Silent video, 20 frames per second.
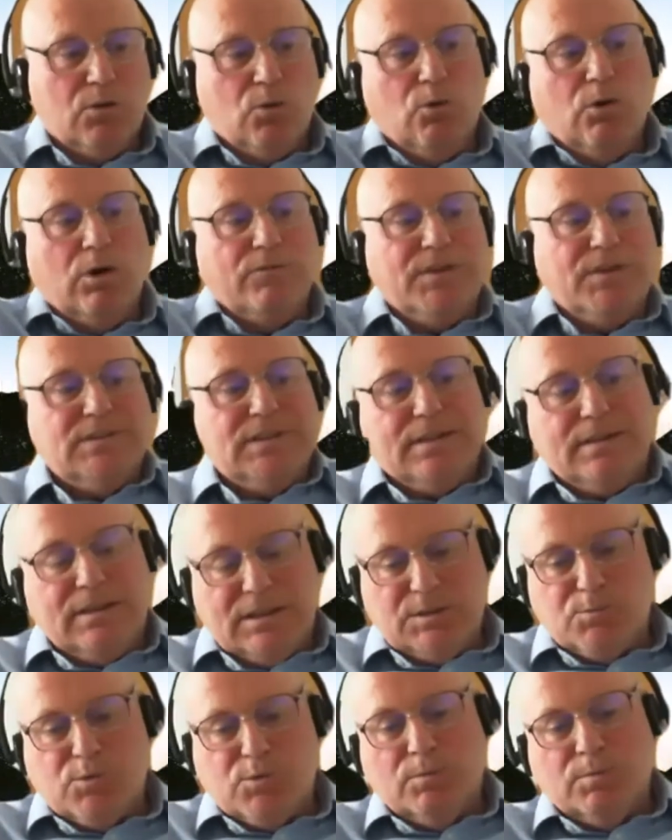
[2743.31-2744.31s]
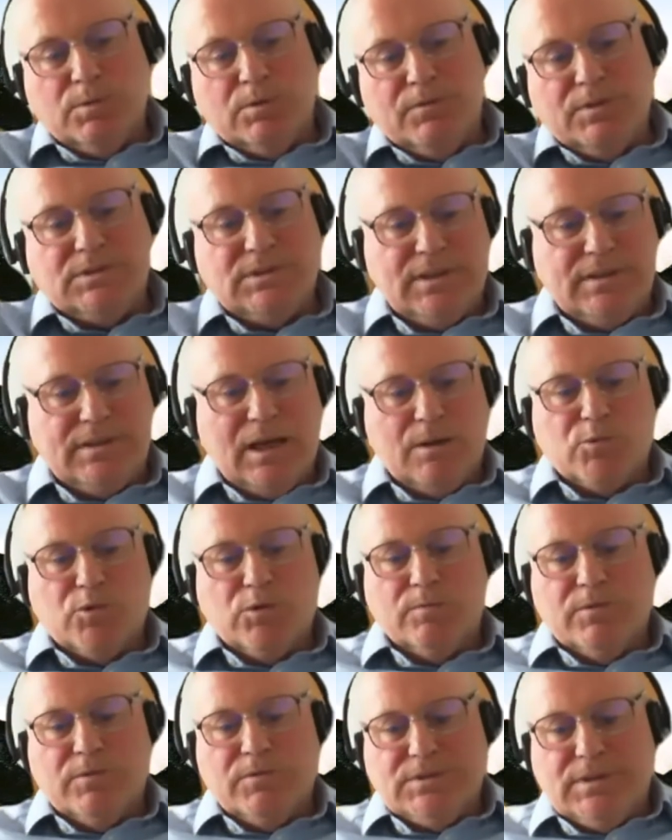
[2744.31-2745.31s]
Or have you seen this problem? Have you seen that
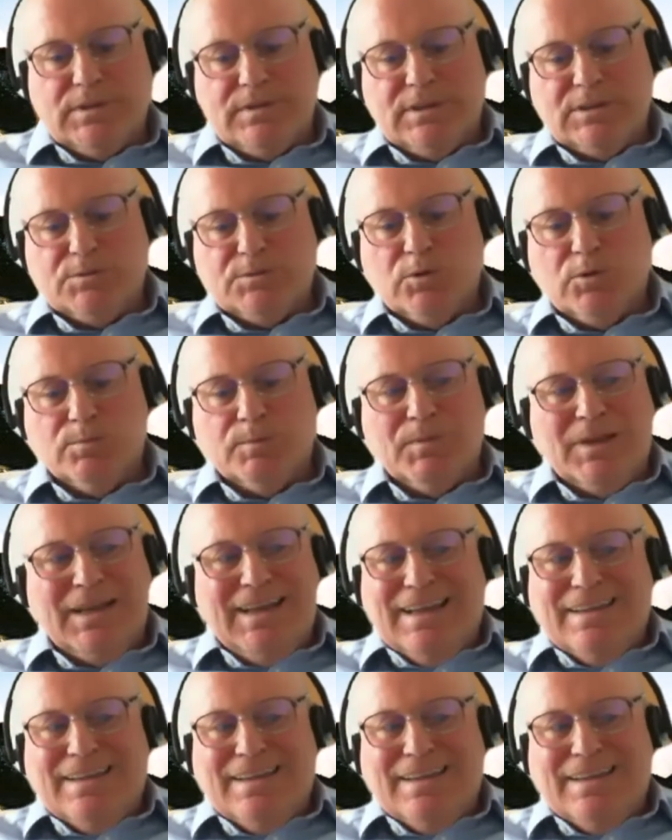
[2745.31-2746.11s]
problem? Have you seen this problem?